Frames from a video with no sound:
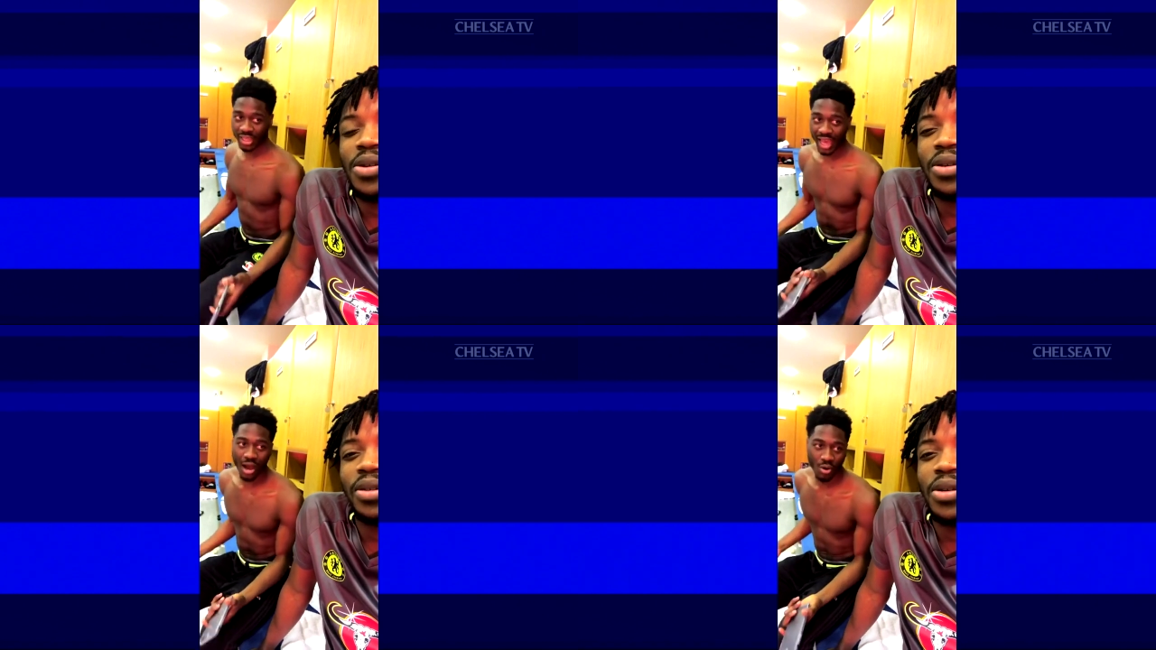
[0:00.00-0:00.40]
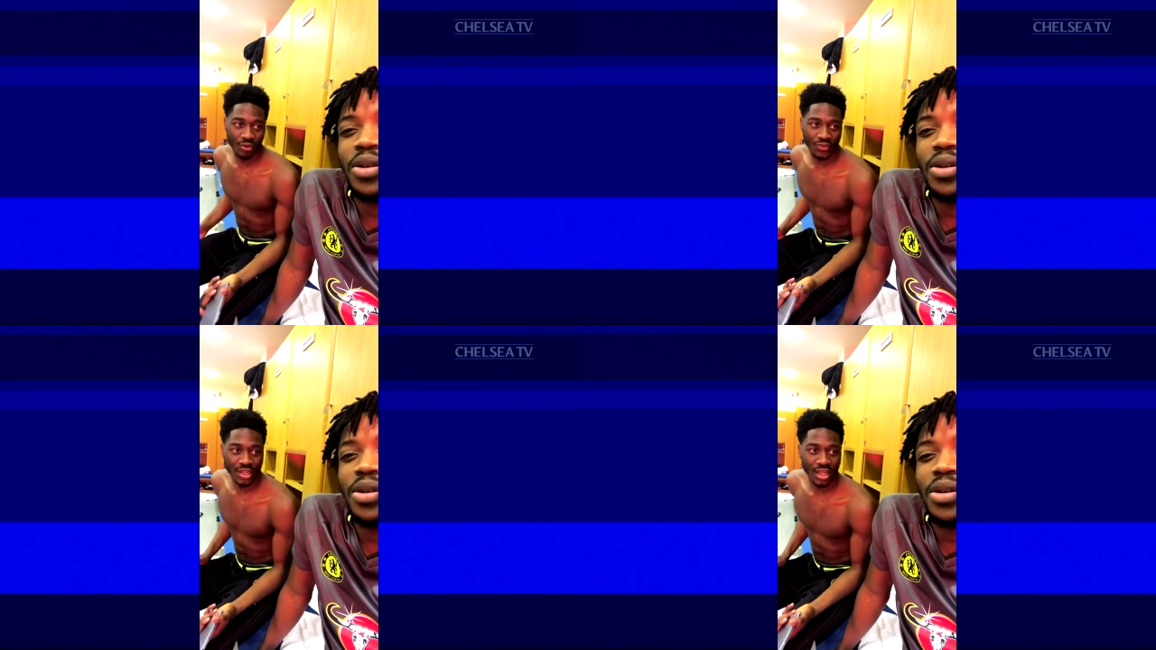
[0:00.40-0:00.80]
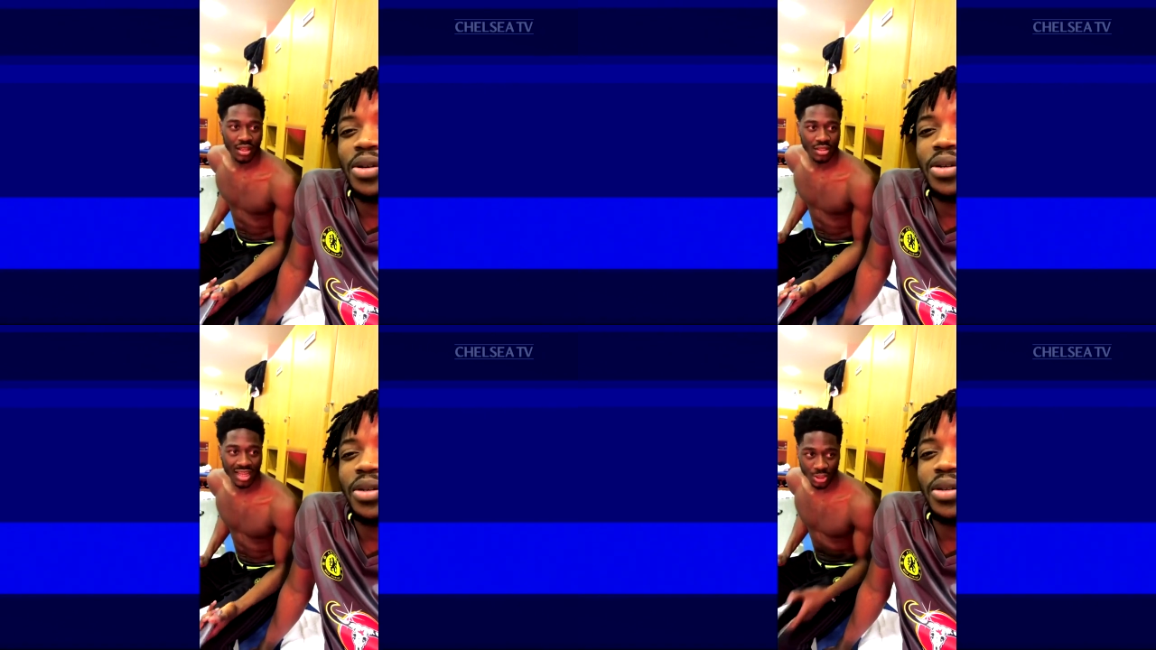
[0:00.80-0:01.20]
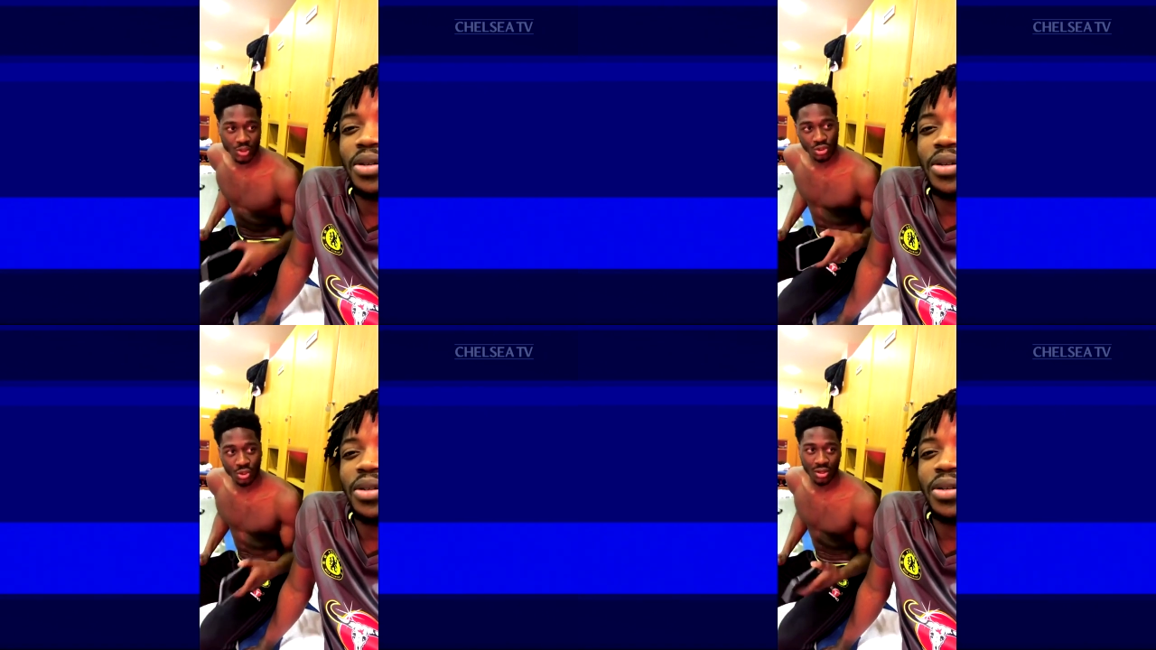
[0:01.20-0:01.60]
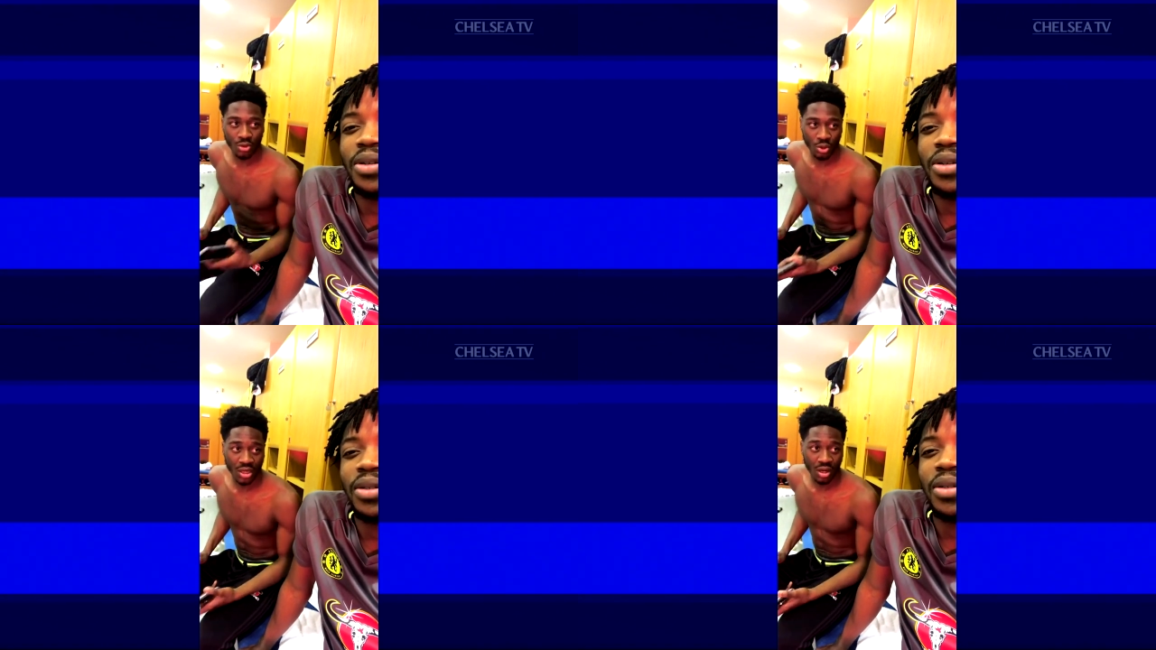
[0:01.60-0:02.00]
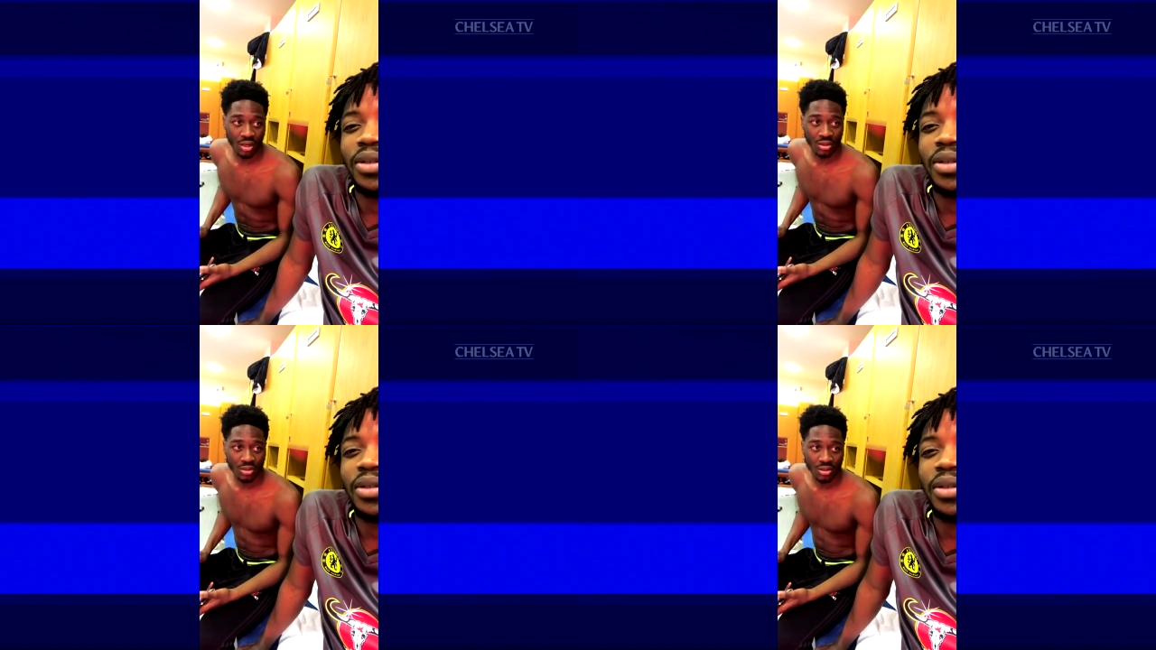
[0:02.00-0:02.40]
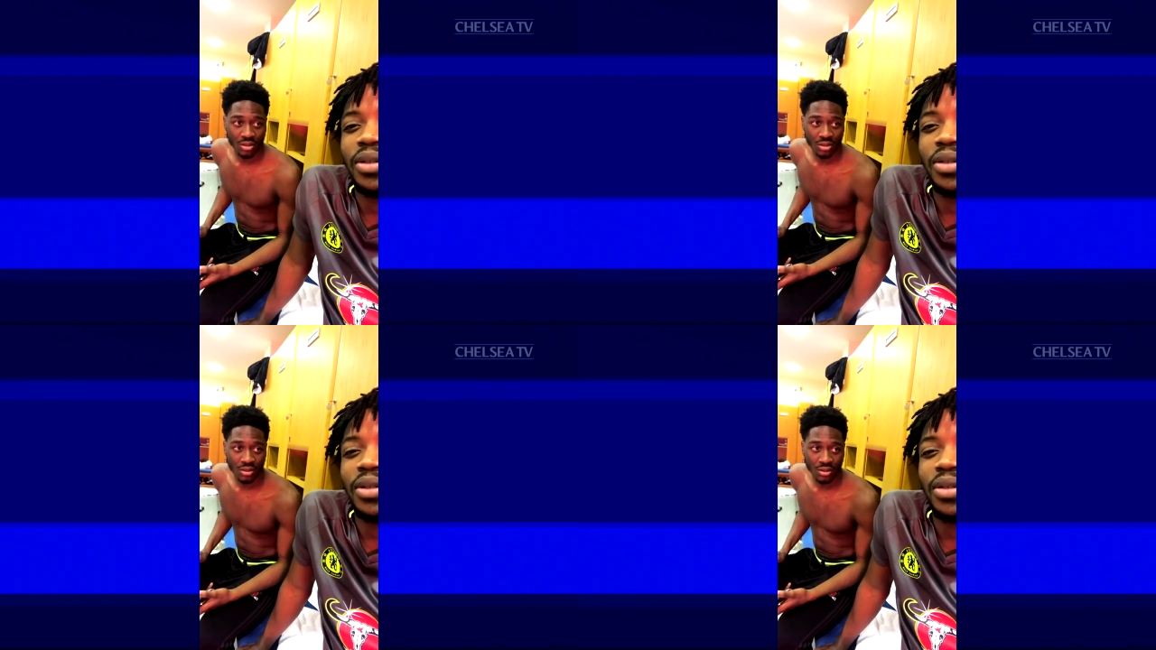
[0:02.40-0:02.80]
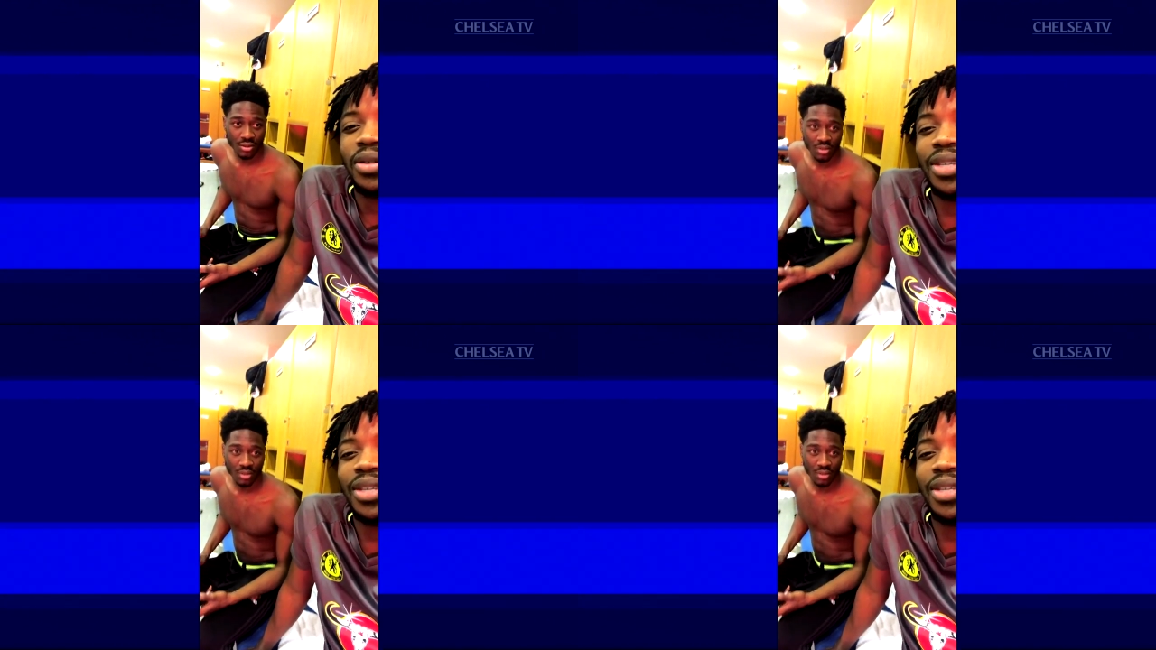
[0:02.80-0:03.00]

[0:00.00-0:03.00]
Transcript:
Speaker 1: get out of it, that's when you go down. Okay, shut up, man. Put some music